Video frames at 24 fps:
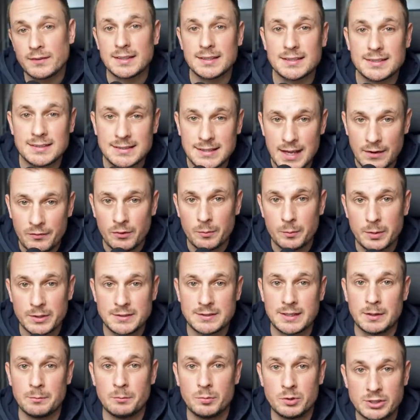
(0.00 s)
to
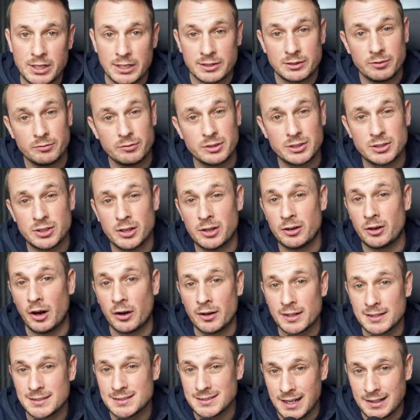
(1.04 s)
7% projected return on
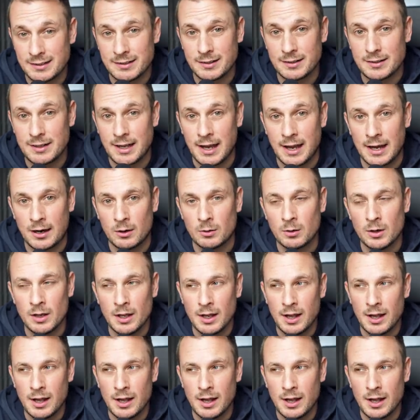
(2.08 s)
a standard cow